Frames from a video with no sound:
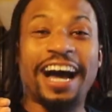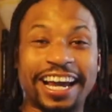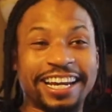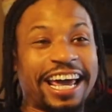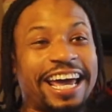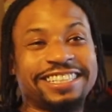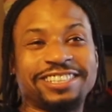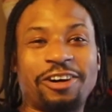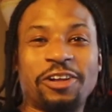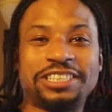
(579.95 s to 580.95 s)
I get asked
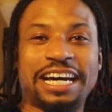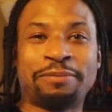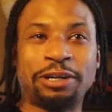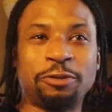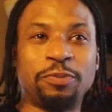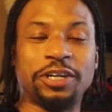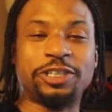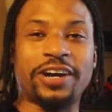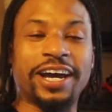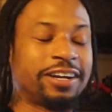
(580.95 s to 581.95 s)
this all the time by new bearded
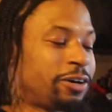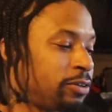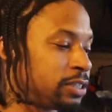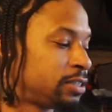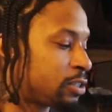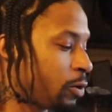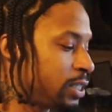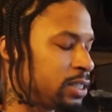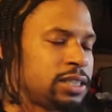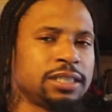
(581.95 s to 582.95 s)
dragon owners, and this
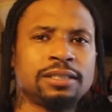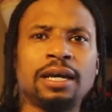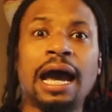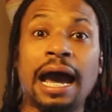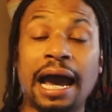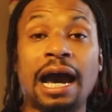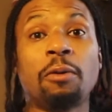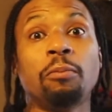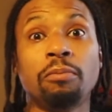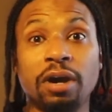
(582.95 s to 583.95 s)
question is,
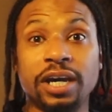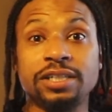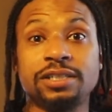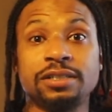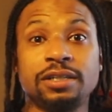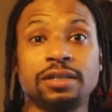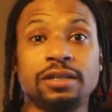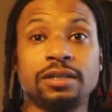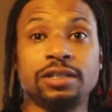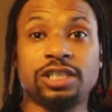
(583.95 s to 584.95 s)
how much
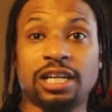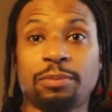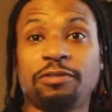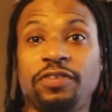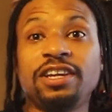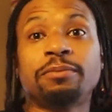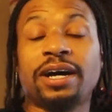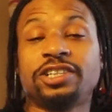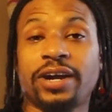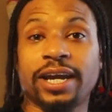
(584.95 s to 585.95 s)
should I be feeding
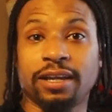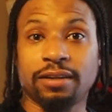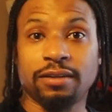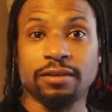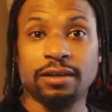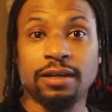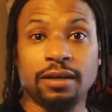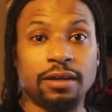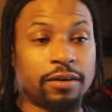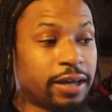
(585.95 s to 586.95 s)
my dragon?
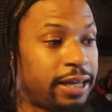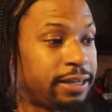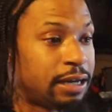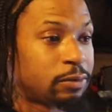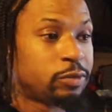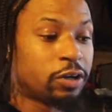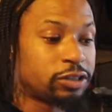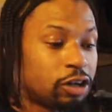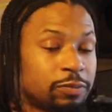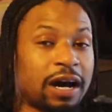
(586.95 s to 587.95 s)
Okay, now we already
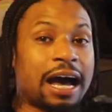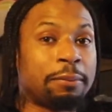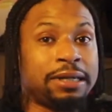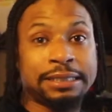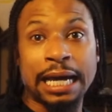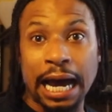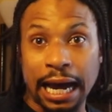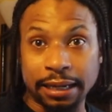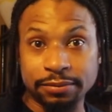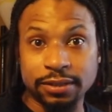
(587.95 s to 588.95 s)
talked about how many
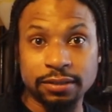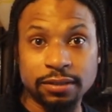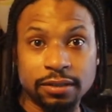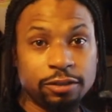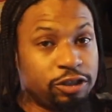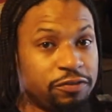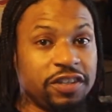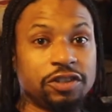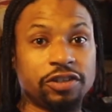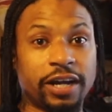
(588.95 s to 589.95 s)
times you should
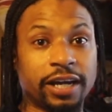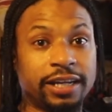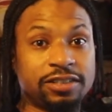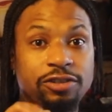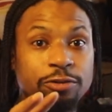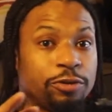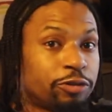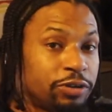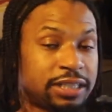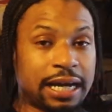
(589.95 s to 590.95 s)
feed your dragon. That's 2 to
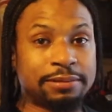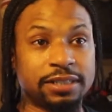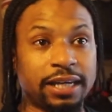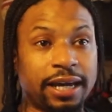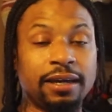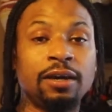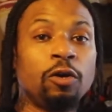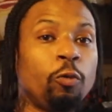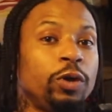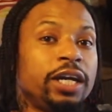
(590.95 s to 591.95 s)
3 times a day.
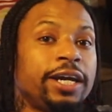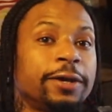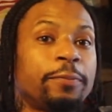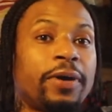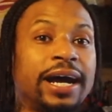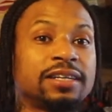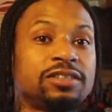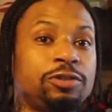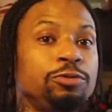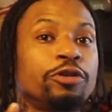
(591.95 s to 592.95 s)
We here
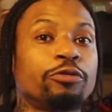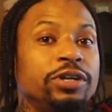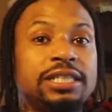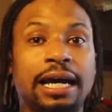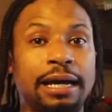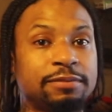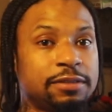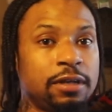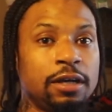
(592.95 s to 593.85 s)
practice 2 to 3 times,